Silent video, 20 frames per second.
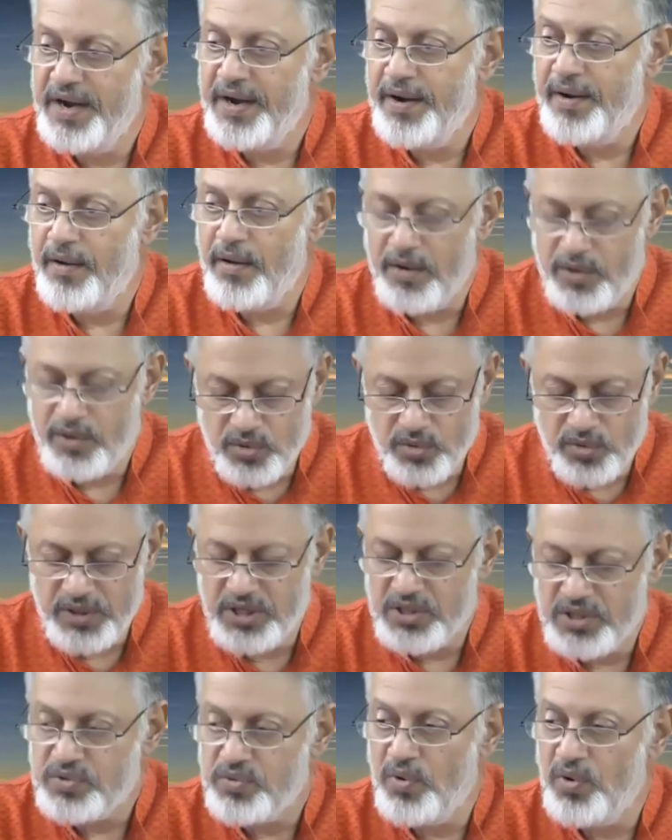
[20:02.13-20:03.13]
kid or
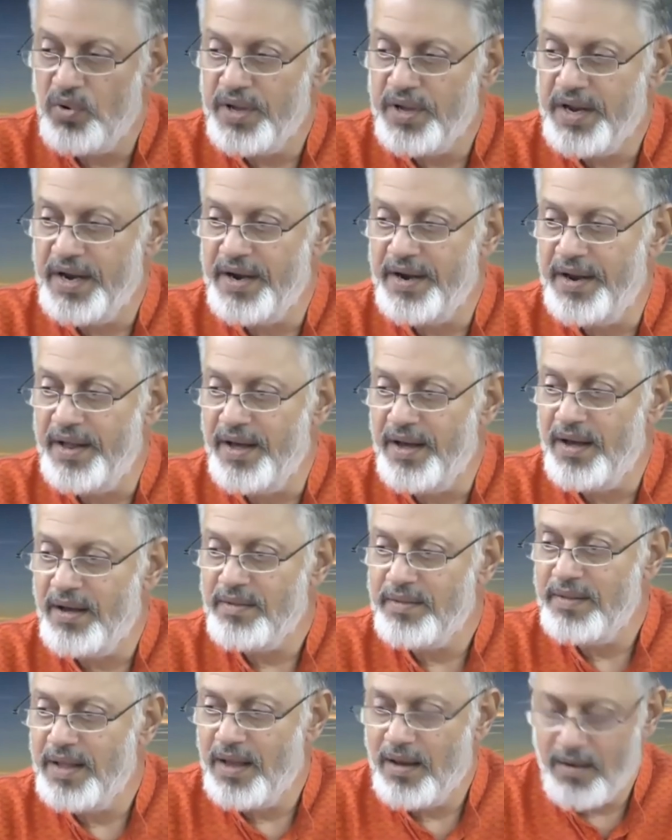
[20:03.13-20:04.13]
2-year-old kid,
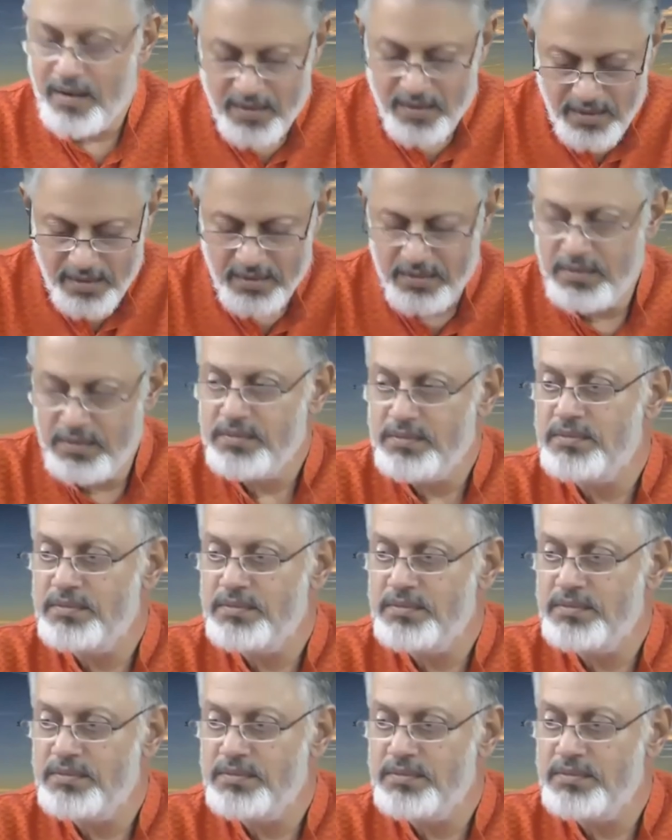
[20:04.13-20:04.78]
they are all